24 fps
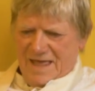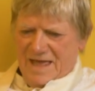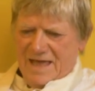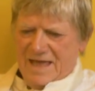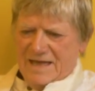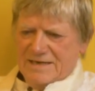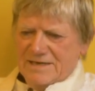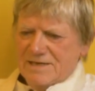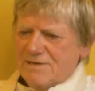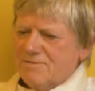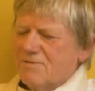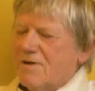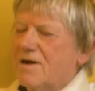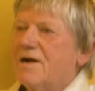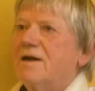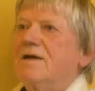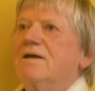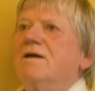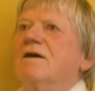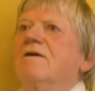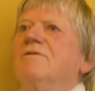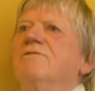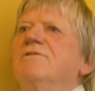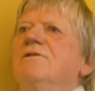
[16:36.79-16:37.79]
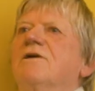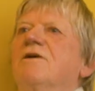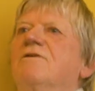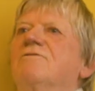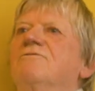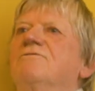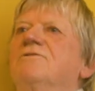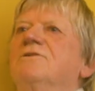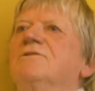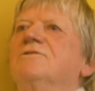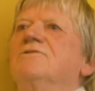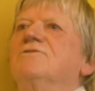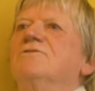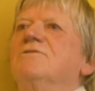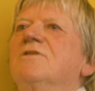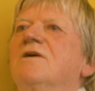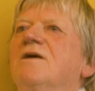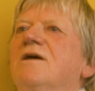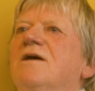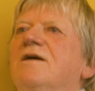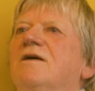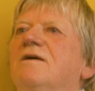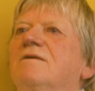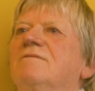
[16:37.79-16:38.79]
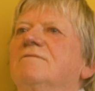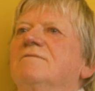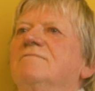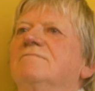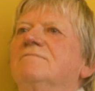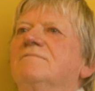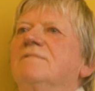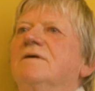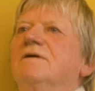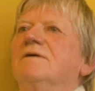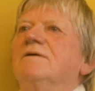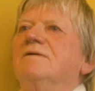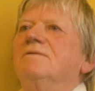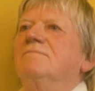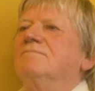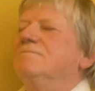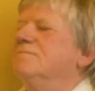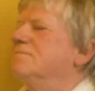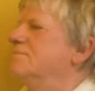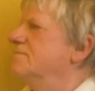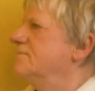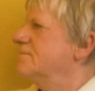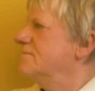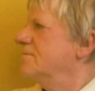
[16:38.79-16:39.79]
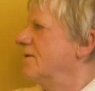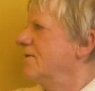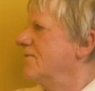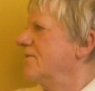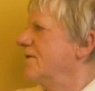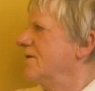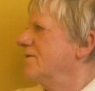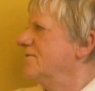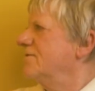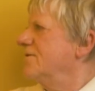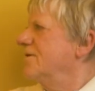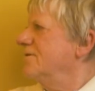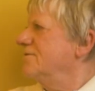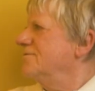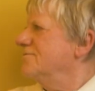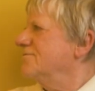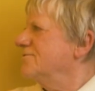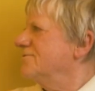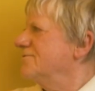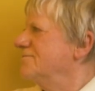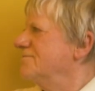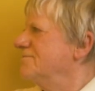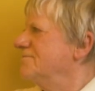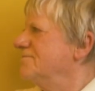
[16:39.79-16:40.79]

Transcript: Anyway, I think I'll finish there on that note.